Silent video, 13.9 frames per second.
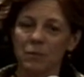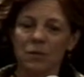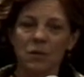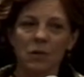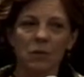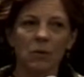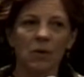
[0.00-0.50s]

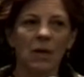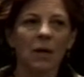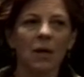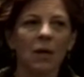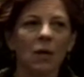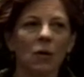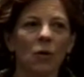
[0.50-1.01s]
So
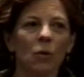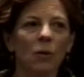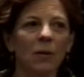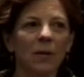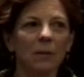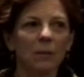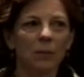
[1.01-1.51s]

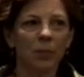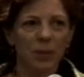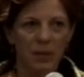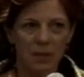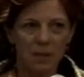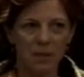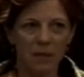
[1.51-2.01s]
we
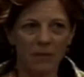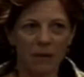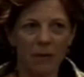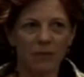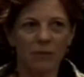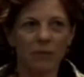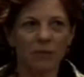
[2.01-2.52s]
bring some of our
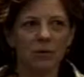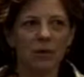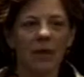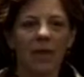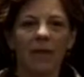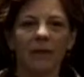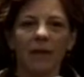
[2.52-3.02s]
food and